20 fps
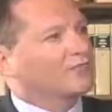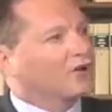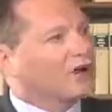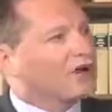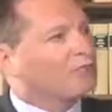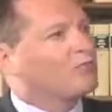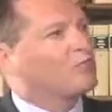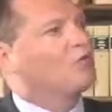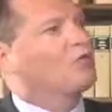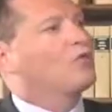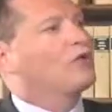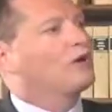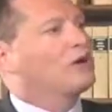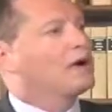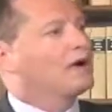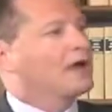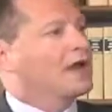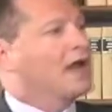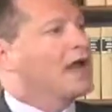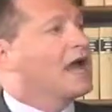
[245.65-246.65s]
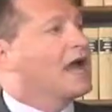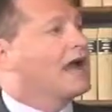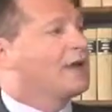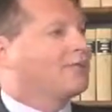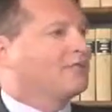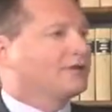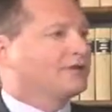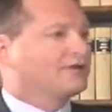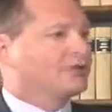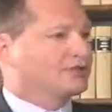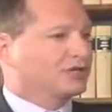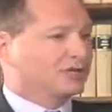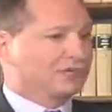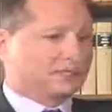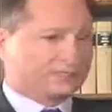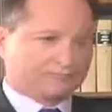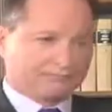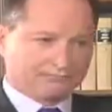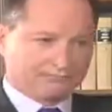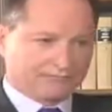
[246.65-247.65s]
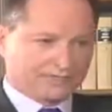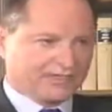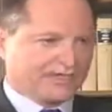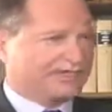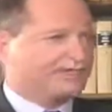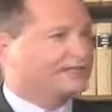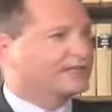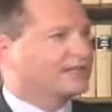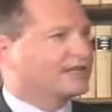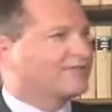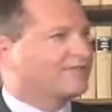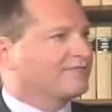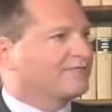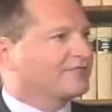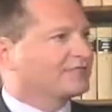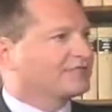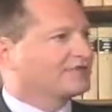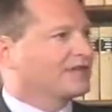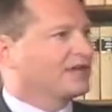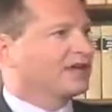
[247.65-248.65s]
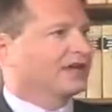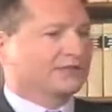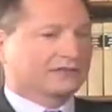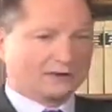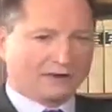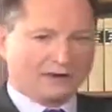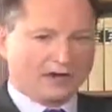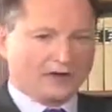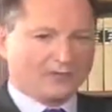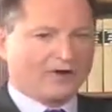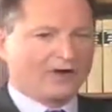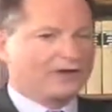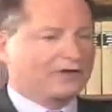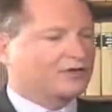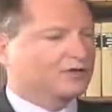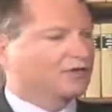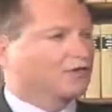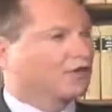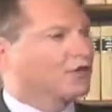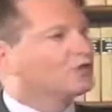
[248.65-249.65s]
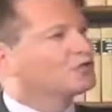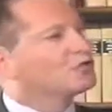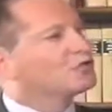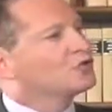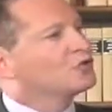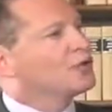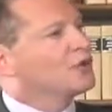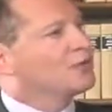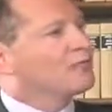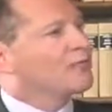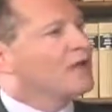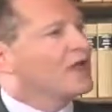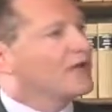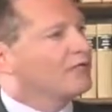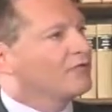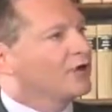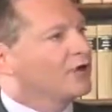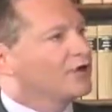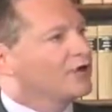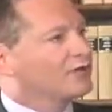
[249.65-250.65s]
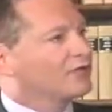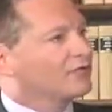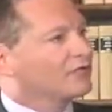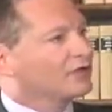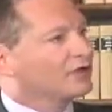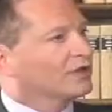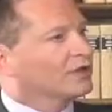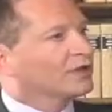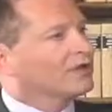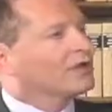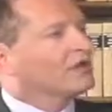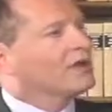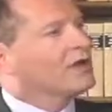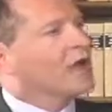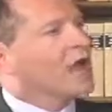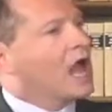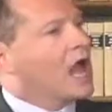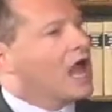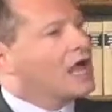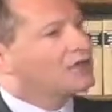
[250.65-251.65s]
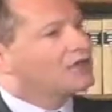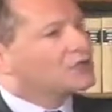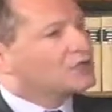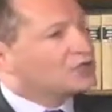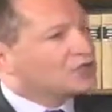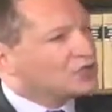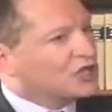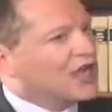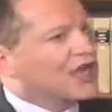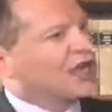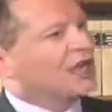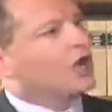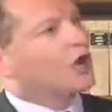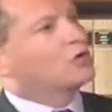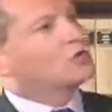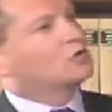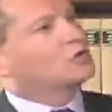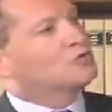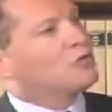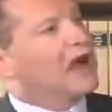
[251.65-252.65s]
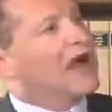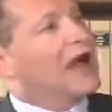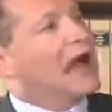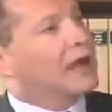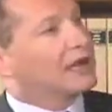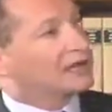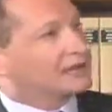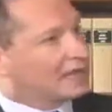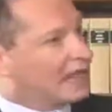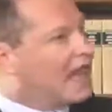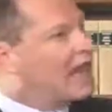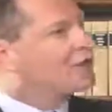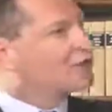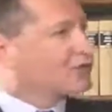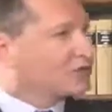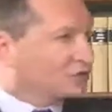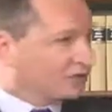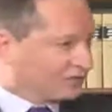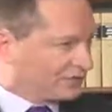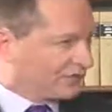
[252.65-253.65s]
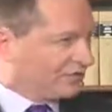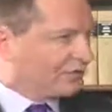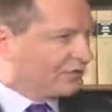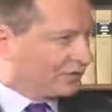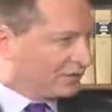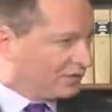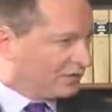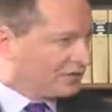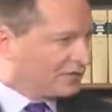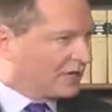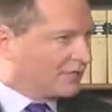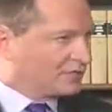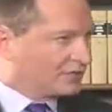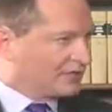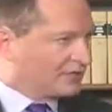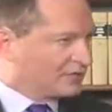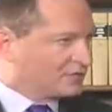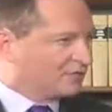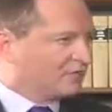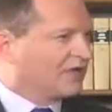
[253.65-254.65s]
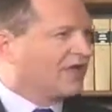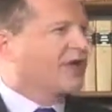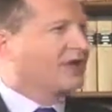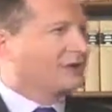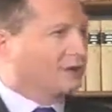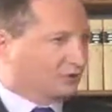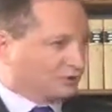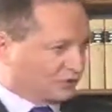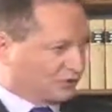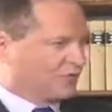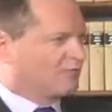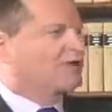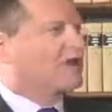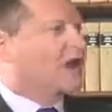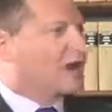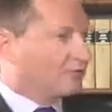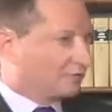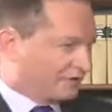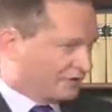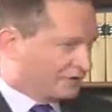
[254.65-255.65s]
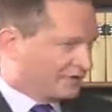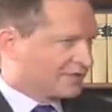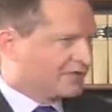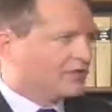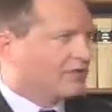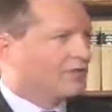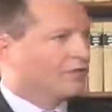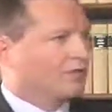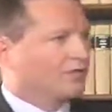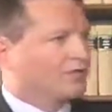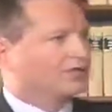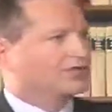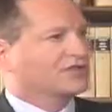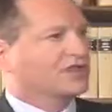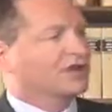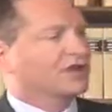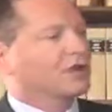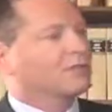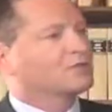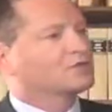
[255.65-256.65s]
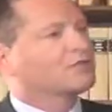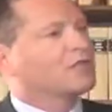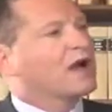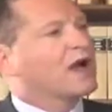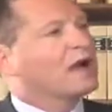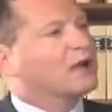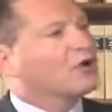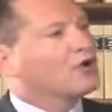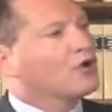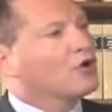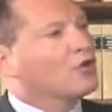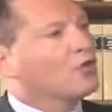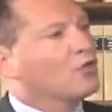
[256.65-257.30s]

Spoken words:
Prop 1 had been just 6 to 7%, all money to roads, it may have gone differently. As the Senate goes back, the House has adopted its plan. You'll see what happens when the Senate comes back.